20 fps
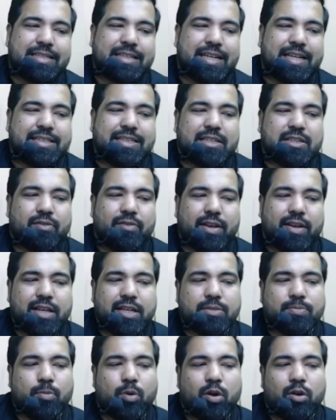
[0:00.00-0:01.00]
guys, there's a very
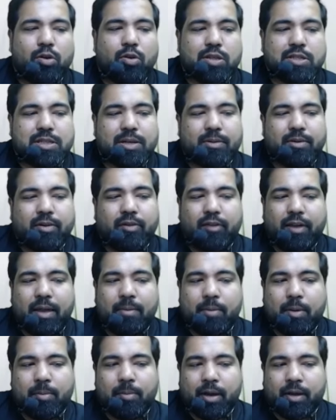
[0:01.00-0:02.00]
small concept of
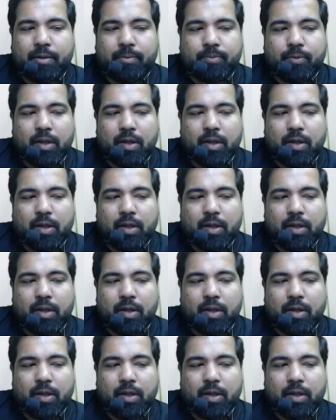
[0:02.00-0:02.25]
MMR,